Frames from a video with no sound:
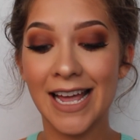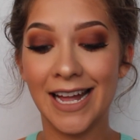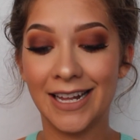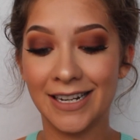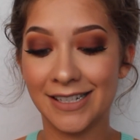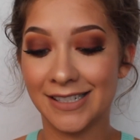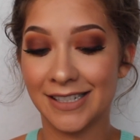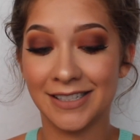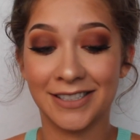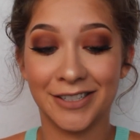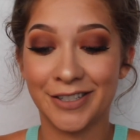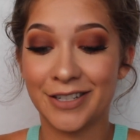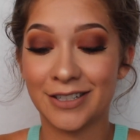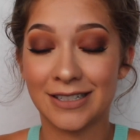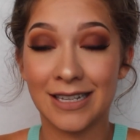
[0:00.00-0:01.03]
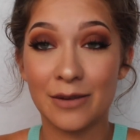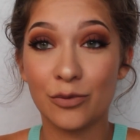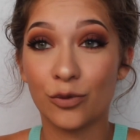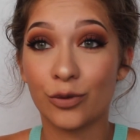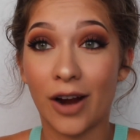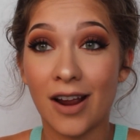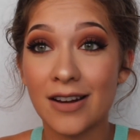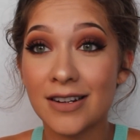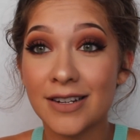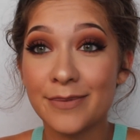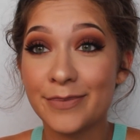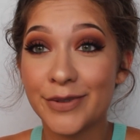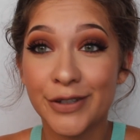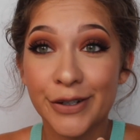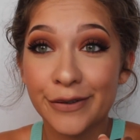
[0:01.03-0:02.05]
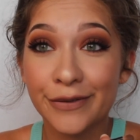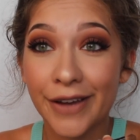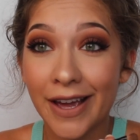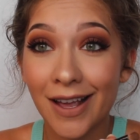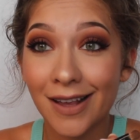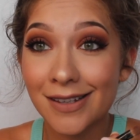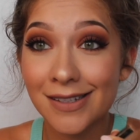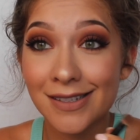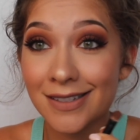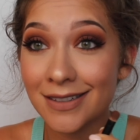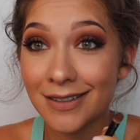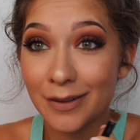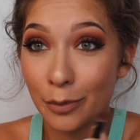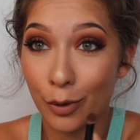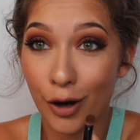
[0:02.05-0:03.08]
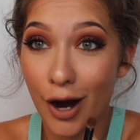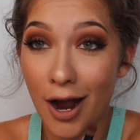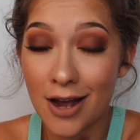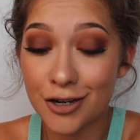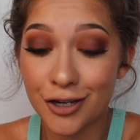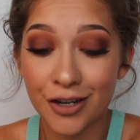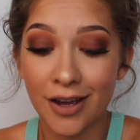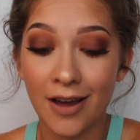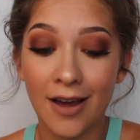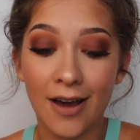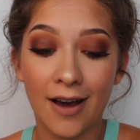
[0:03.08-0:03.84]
It is just some random Too Faced brush,